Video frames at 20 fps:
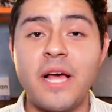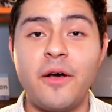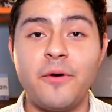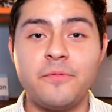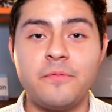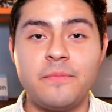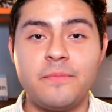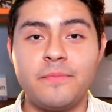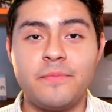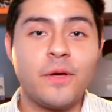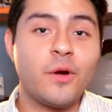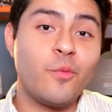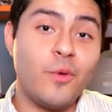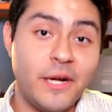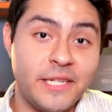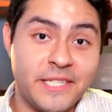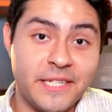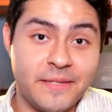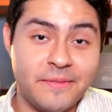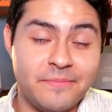out there
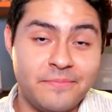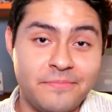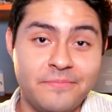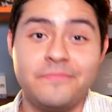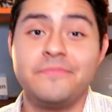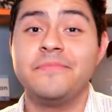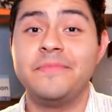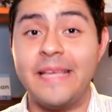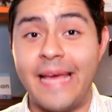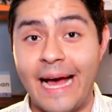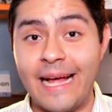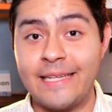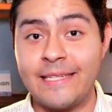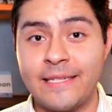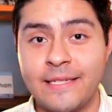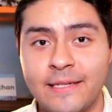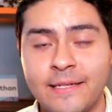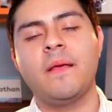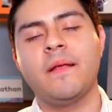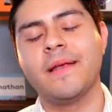wasn't
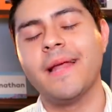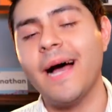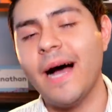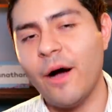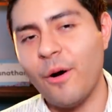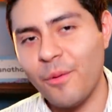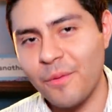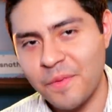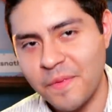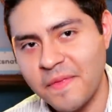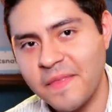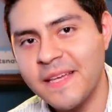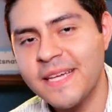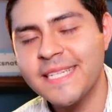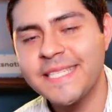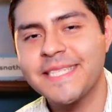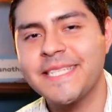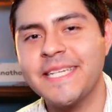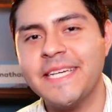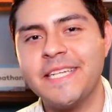yet. Now,
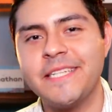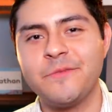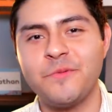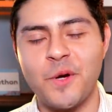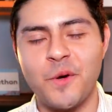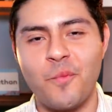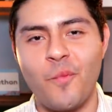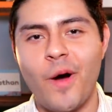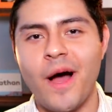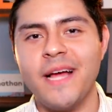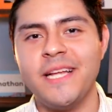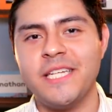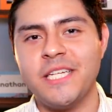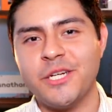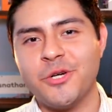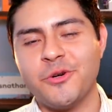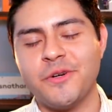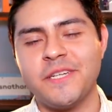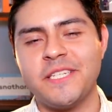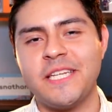this is when YG
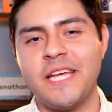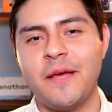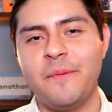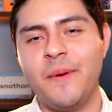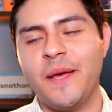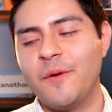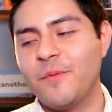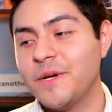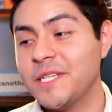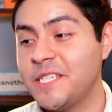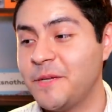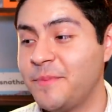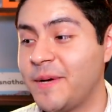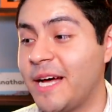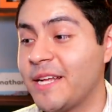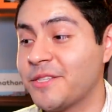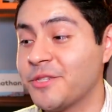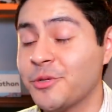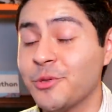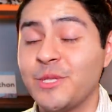Entertainment was
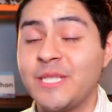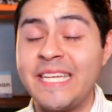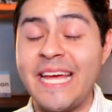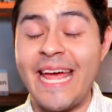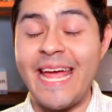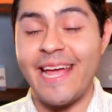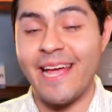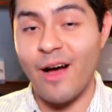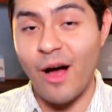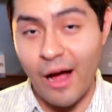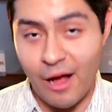about to take